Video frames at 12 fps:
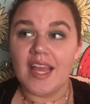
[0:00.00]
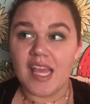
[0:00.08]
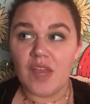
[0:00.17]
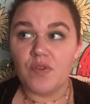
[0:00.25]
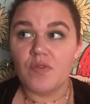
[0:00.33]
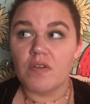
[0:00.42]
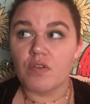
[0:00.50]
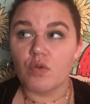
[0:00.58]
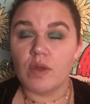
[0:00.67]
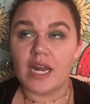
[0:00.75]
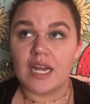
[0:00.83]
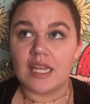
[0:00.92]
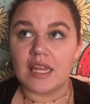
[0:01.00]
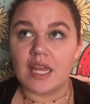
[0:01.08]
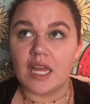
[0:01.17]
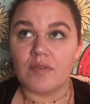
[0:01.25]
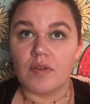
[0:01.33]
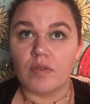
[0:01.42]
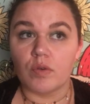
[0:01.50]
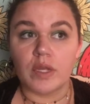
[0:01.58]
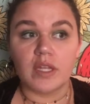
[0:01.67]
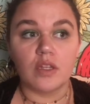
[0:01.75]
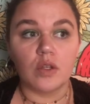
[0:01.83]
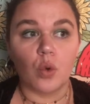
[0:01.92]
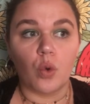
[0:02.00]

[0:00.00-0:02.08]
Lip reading: if you've ever read anything I've ever written,